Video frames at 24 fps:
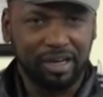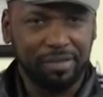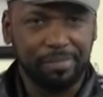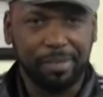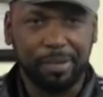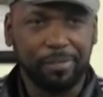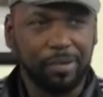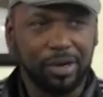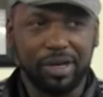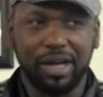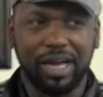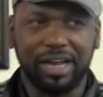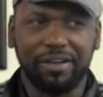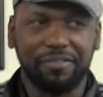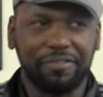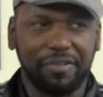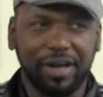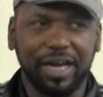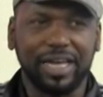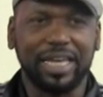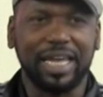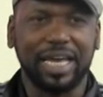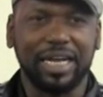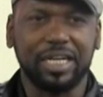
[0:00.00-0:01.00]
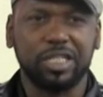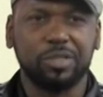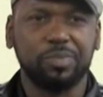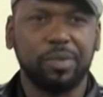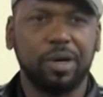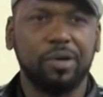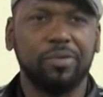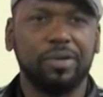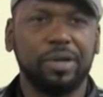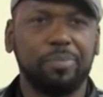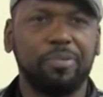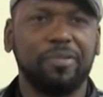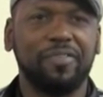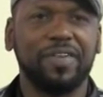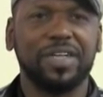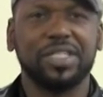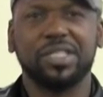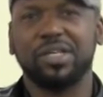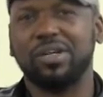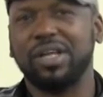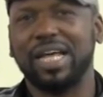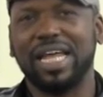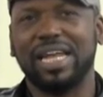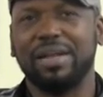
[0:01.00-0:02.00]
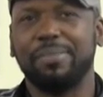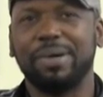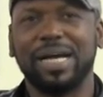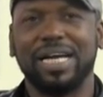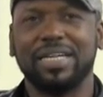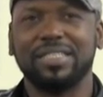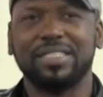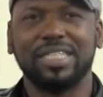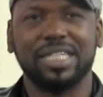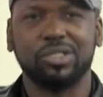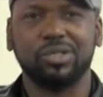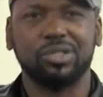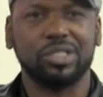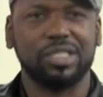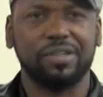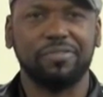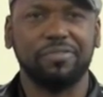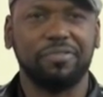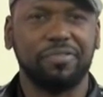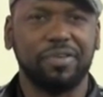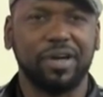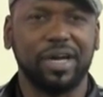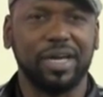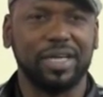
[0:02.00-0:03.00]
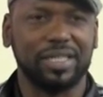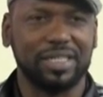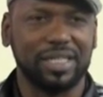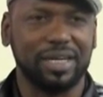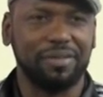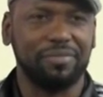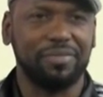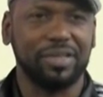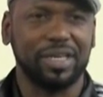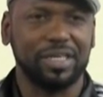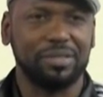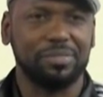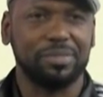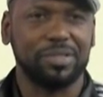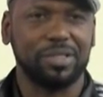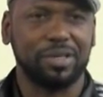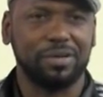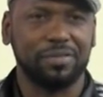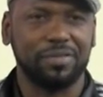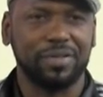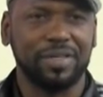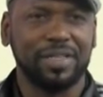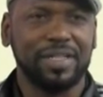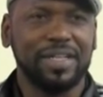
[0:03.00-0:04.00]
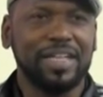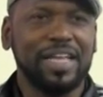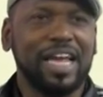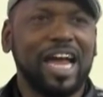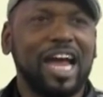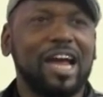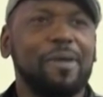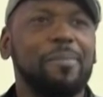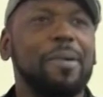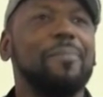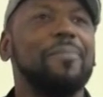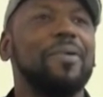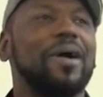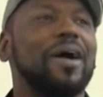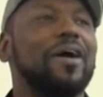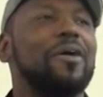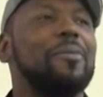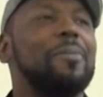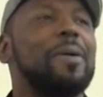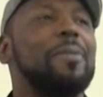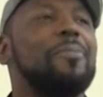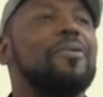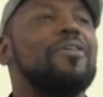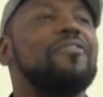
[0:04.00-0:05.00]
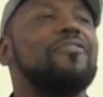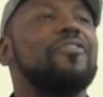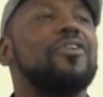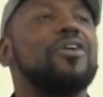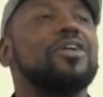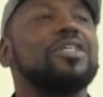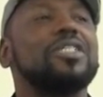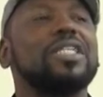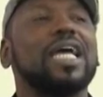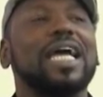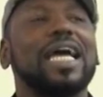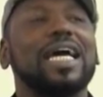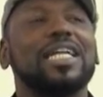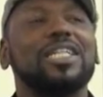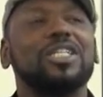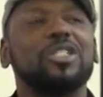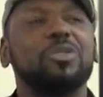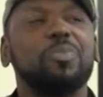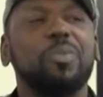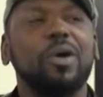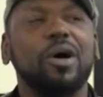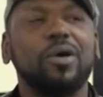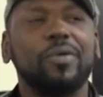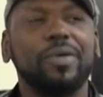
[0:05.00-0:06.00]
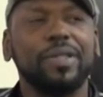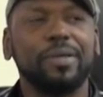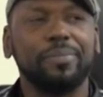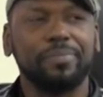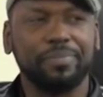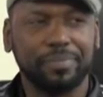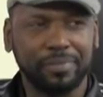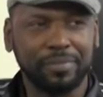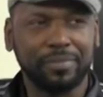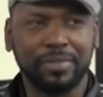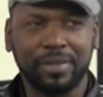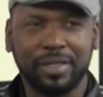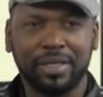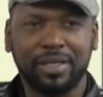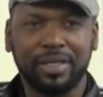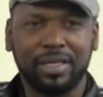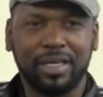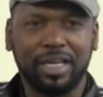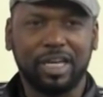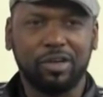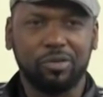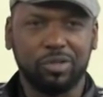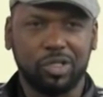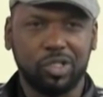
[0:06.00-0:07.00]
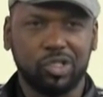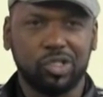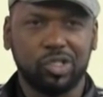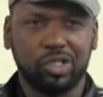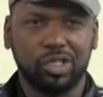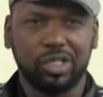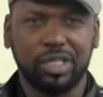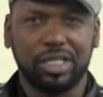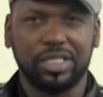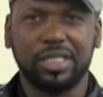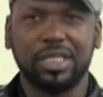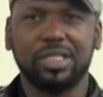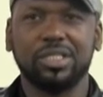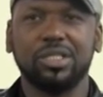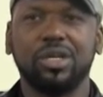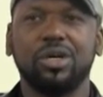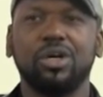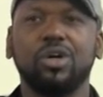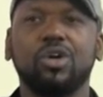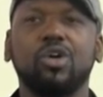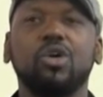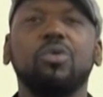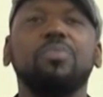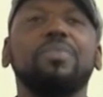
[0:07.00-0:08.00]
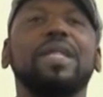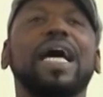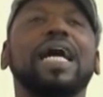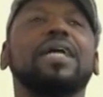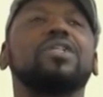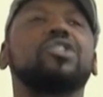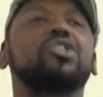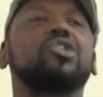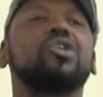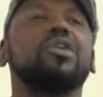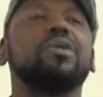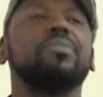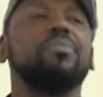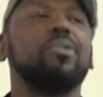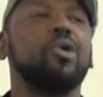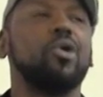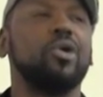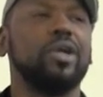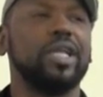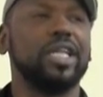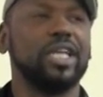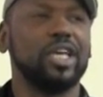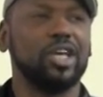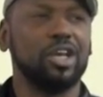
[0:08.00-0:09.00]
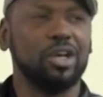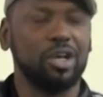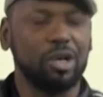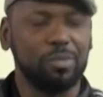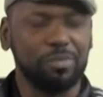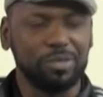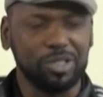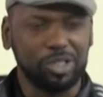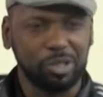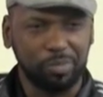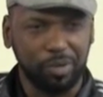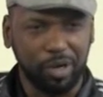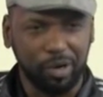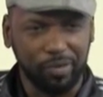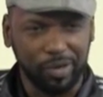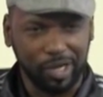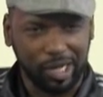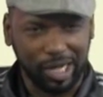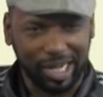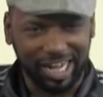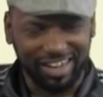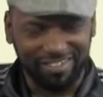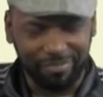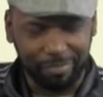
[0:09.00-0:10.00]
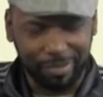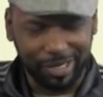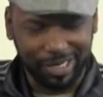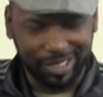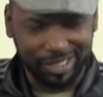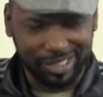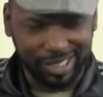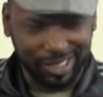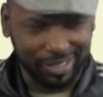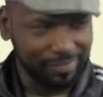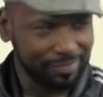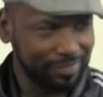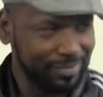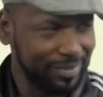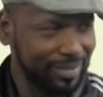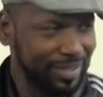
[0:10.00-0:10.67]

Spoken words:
Remember, I'd not had a fight yet, and I sparred with a professional. I had about 6 or 7 fights, and I'm thinking to myself, I remember the first day I had to spar with him. They says, oh, come down Sunday morning, you can come and spar with Clive Beardsley.